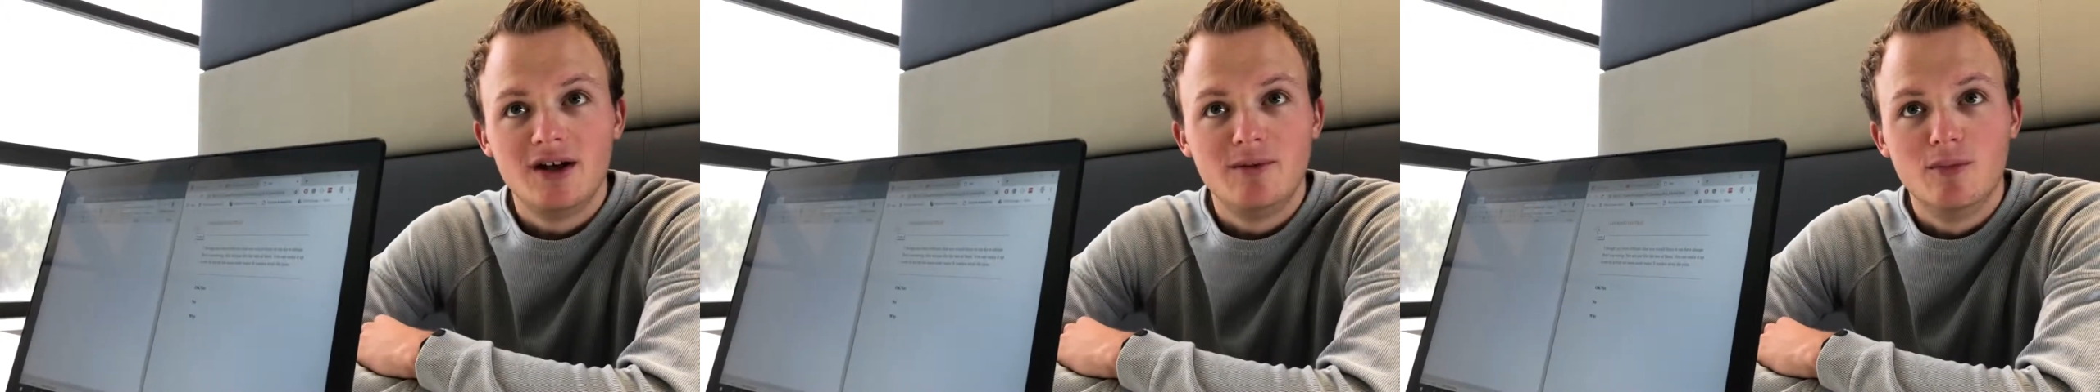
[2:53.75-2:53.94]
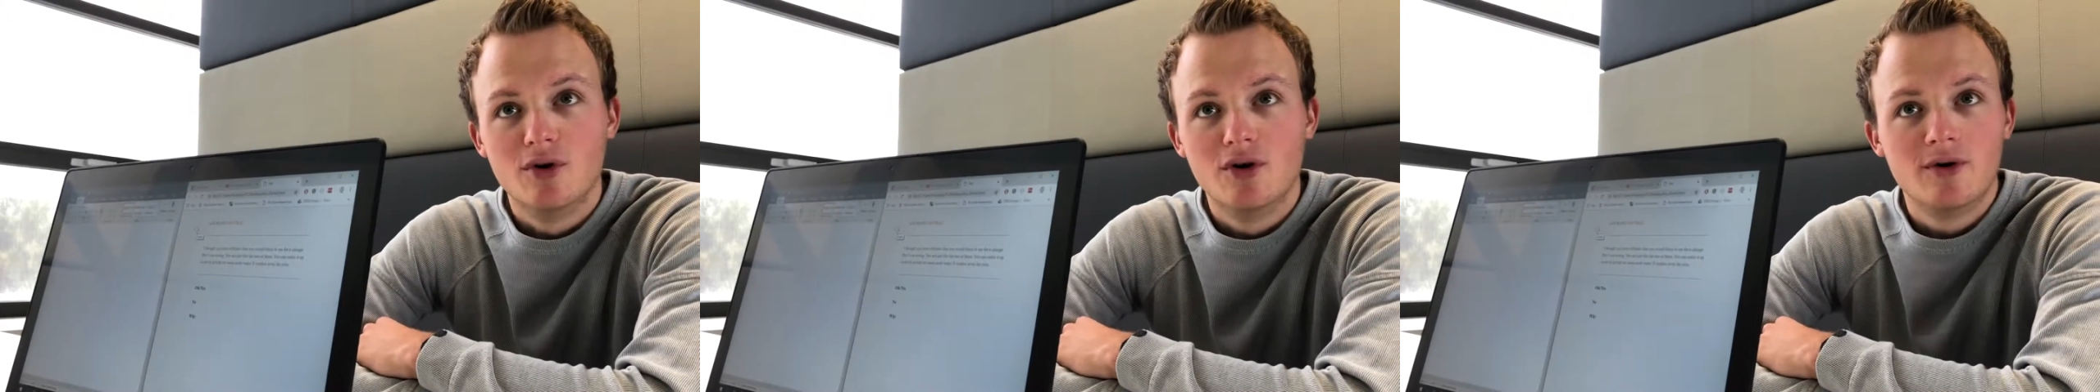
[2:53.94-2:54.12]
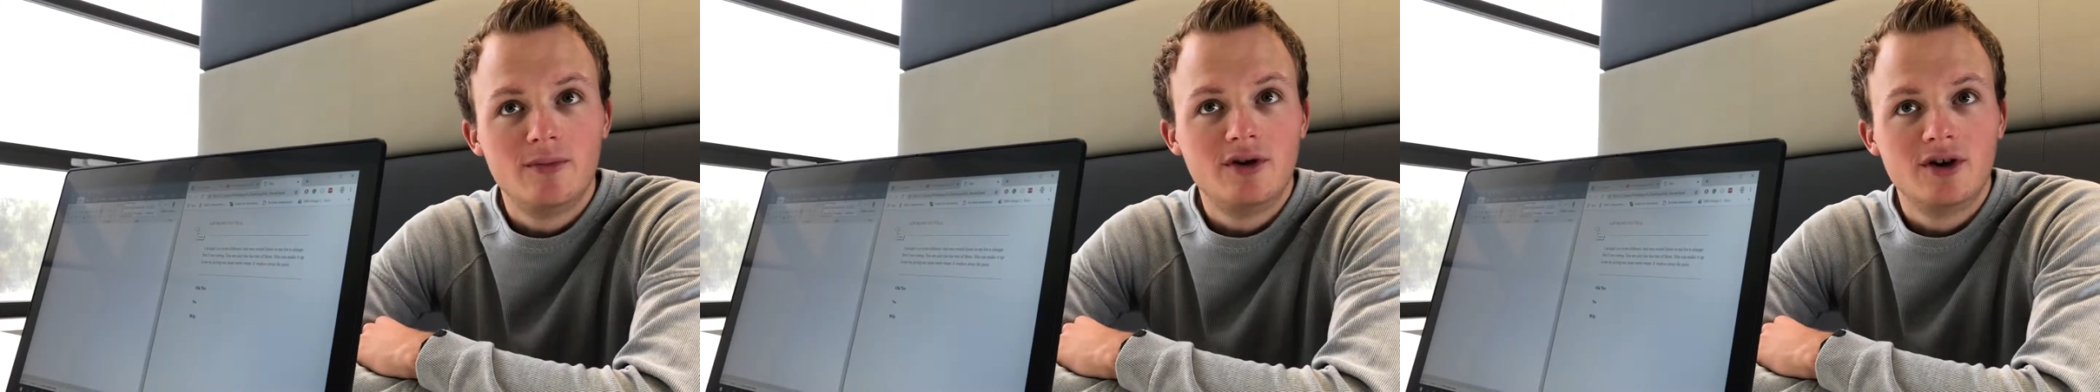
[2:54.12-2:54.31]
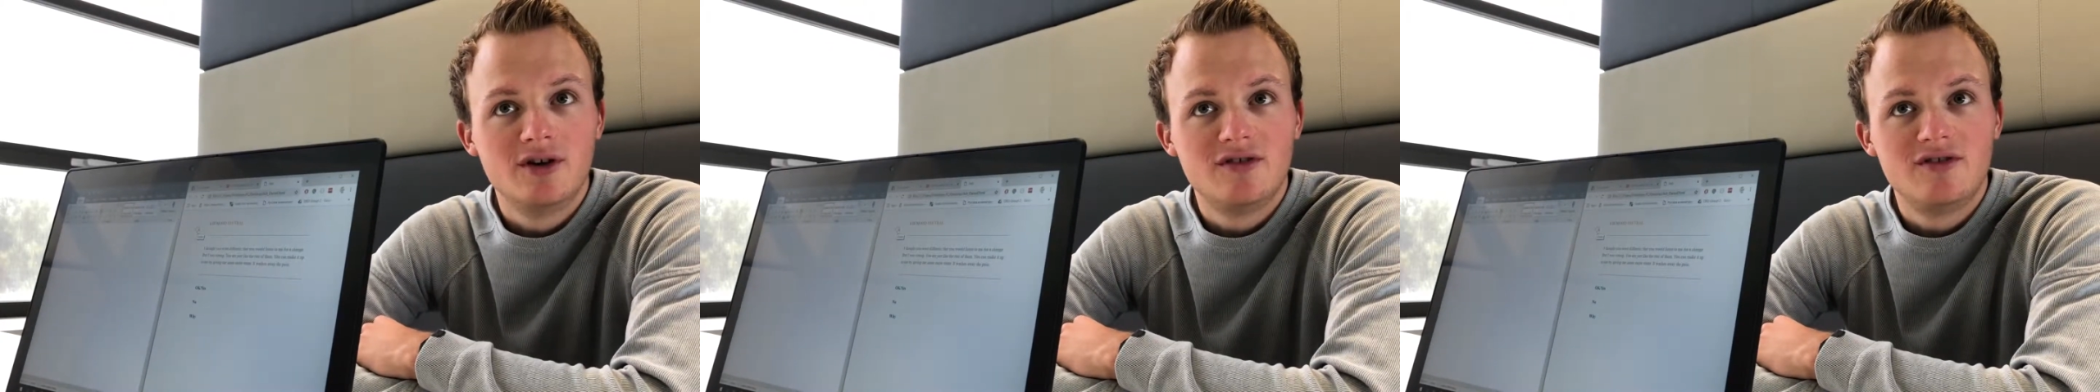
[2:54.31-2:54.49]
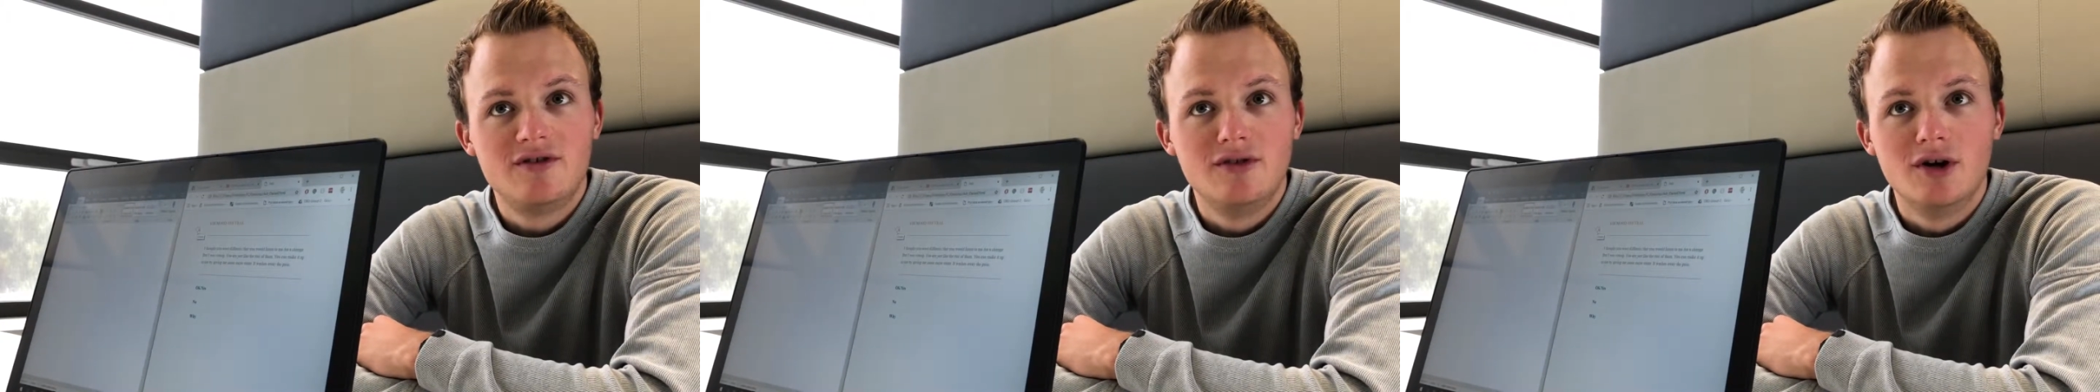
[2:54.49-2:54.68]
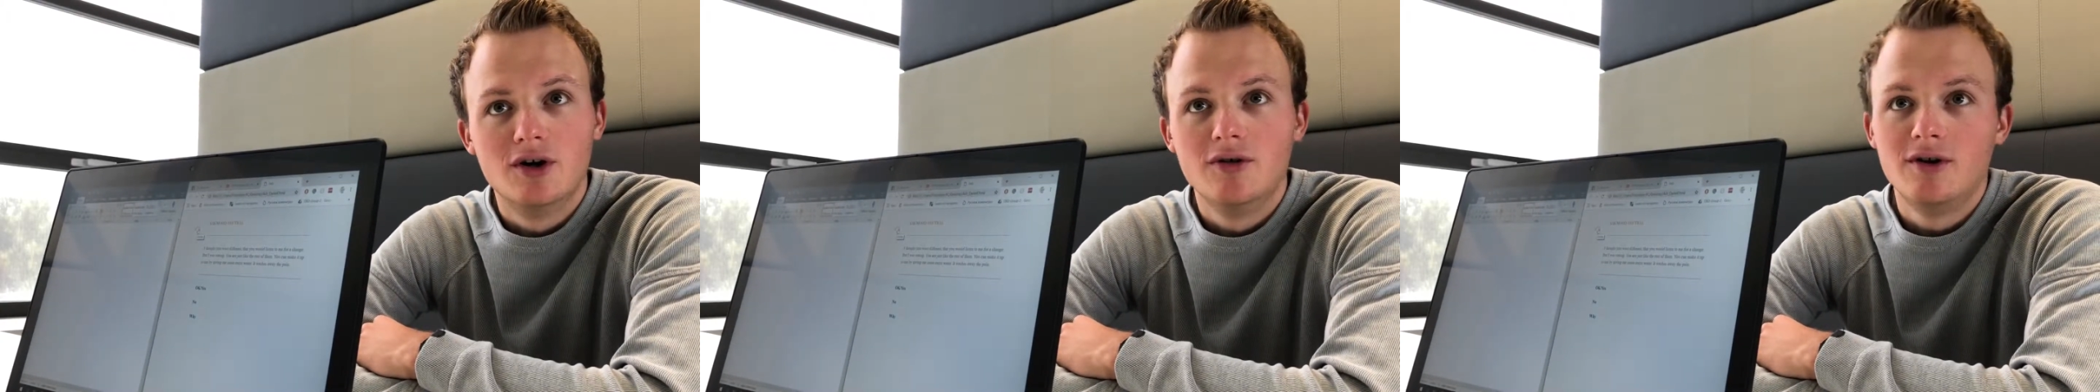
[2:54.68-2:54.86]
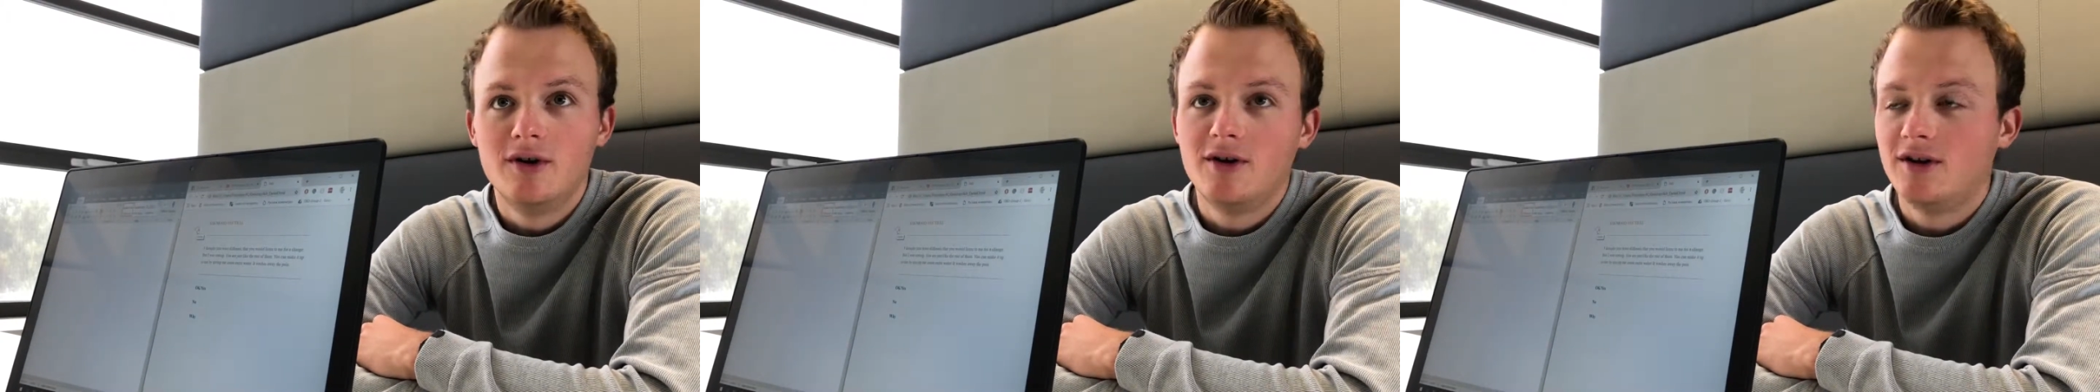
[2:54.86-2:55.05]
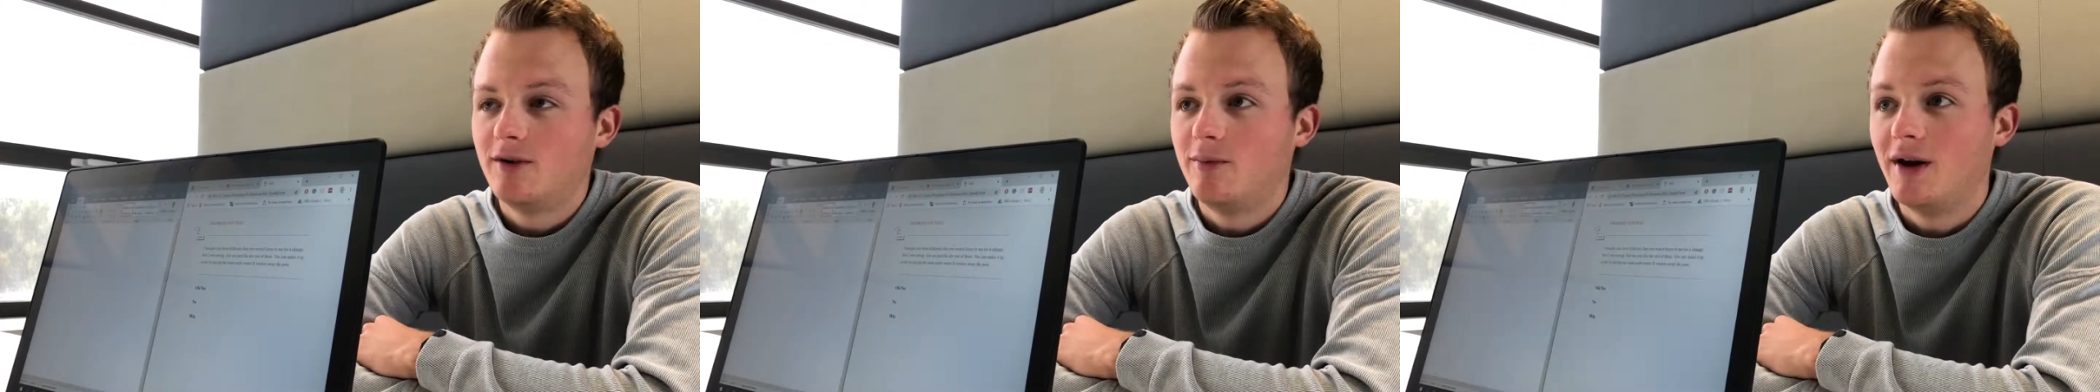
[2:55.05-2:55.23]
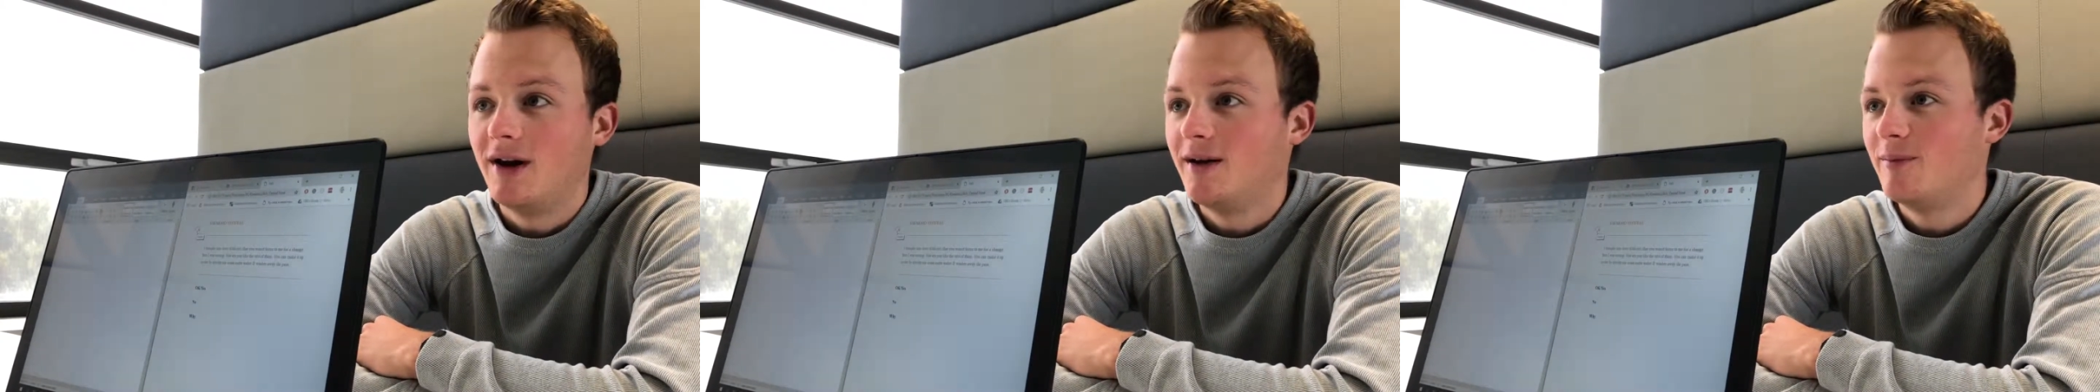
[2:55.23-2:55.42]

any more because you know the